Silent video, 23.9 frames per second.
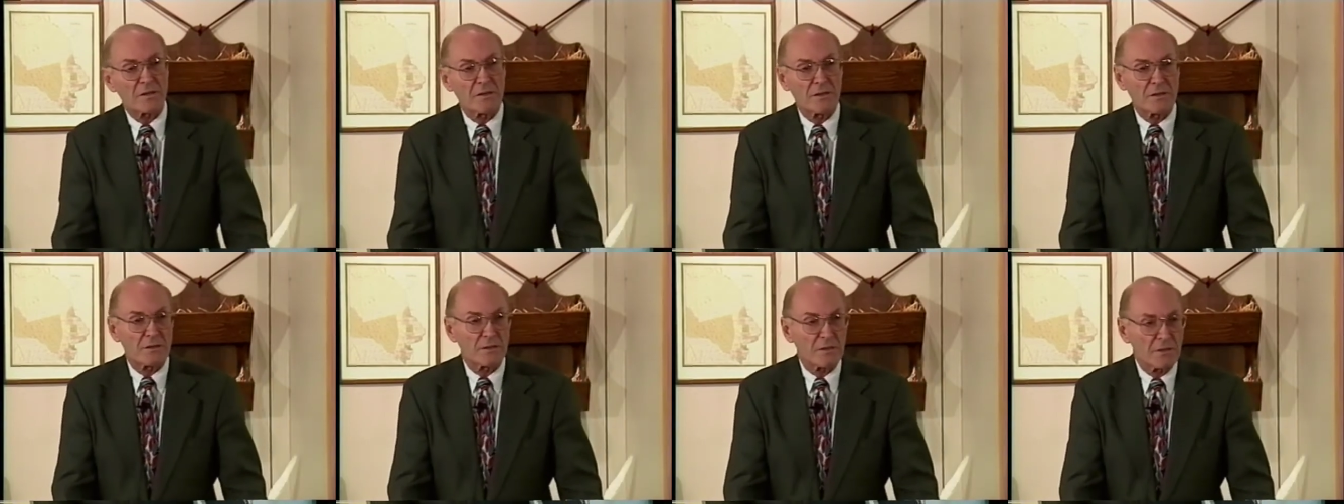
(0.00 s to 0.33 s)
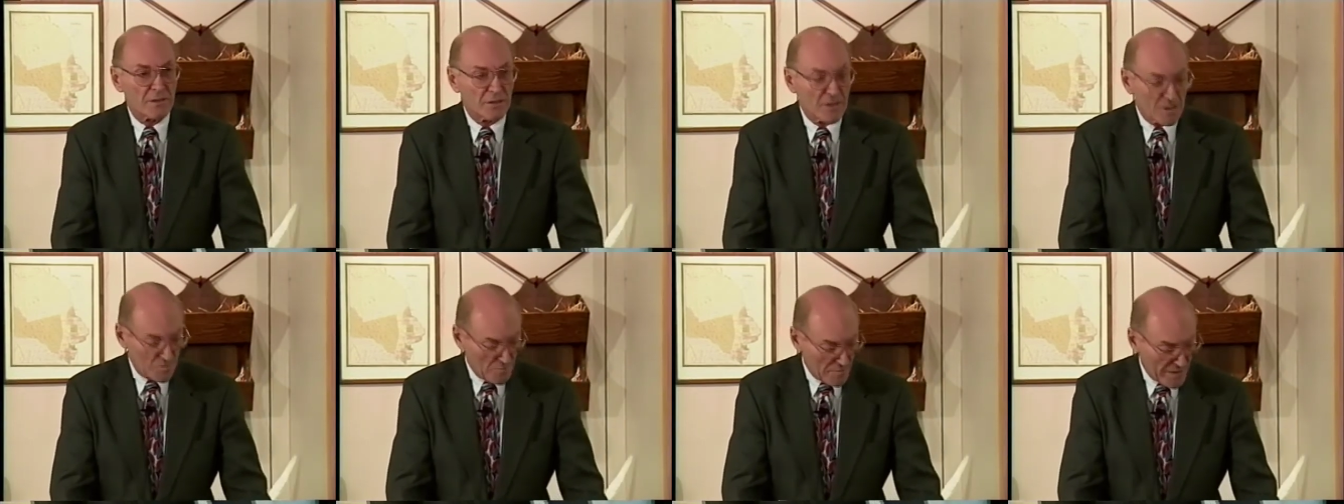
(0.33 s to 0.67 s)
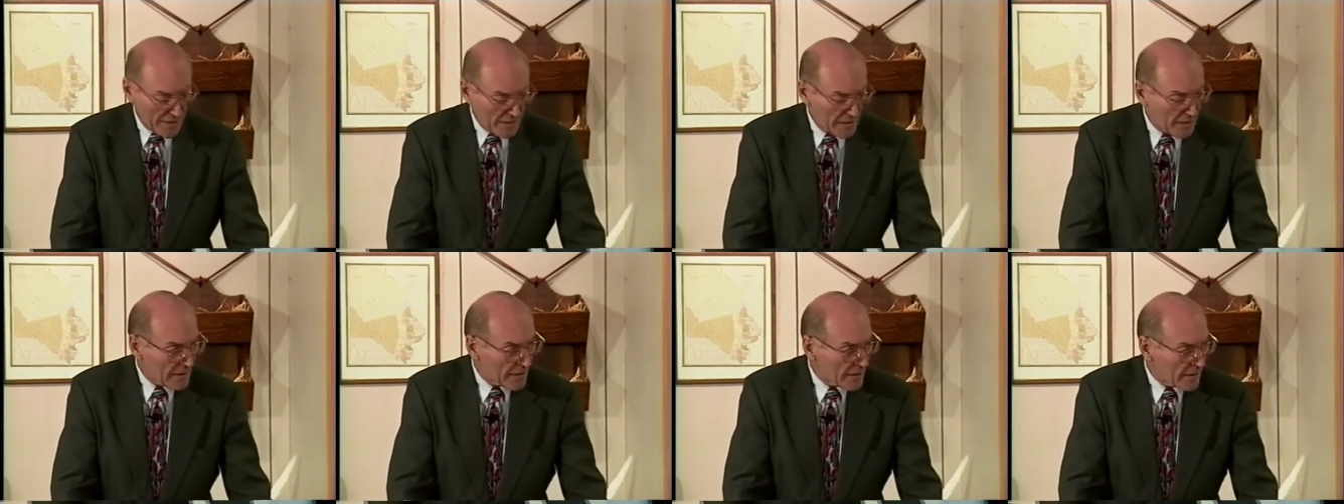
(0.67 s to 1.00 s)
that the young
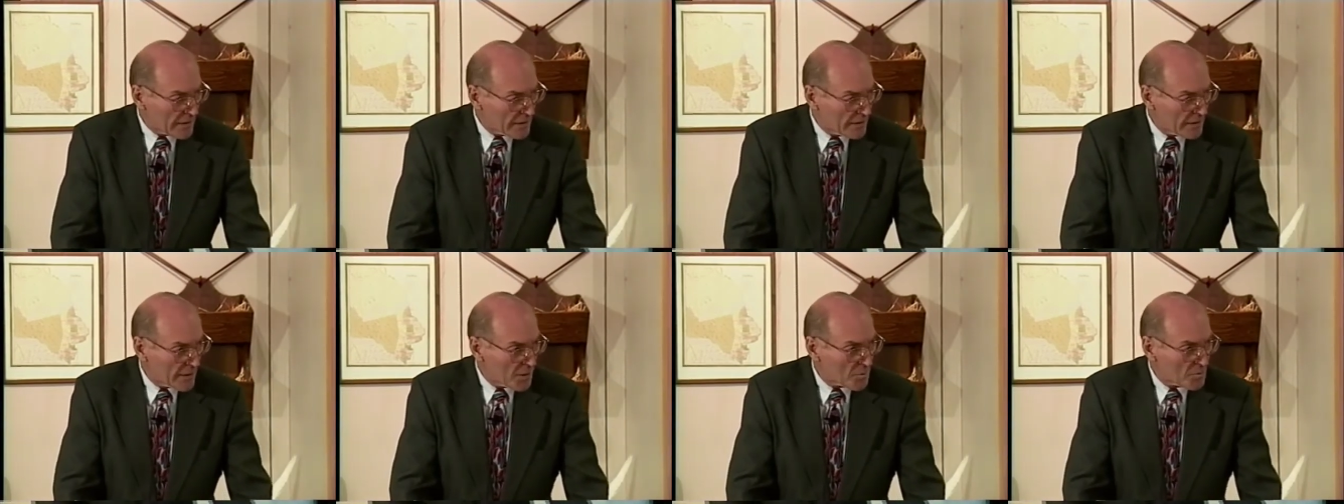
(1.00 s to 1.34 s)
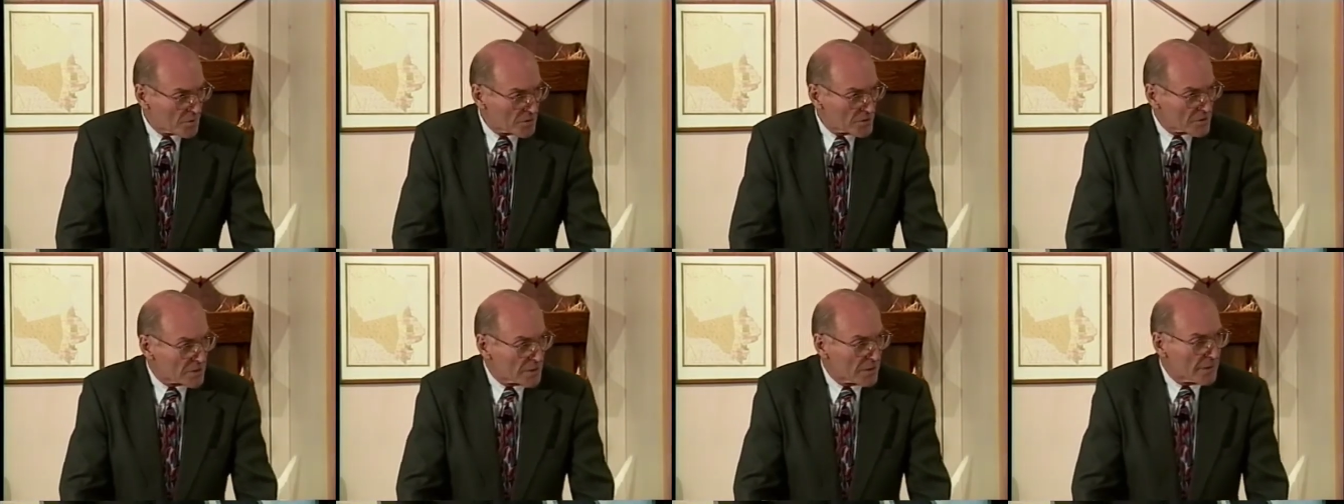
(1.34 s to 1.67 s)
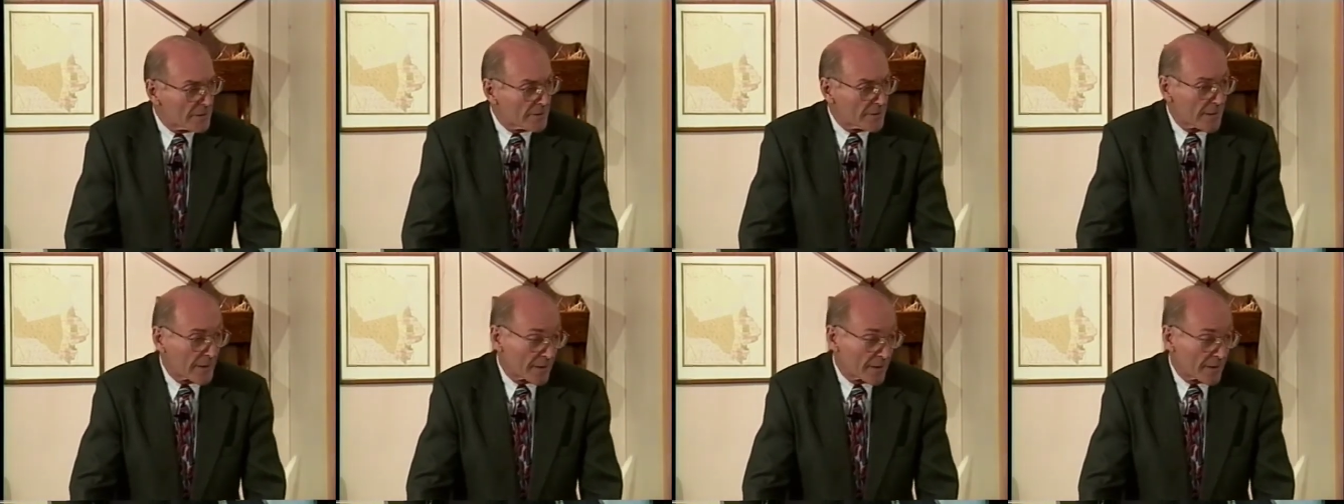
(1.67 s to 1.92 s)
man had leprosy,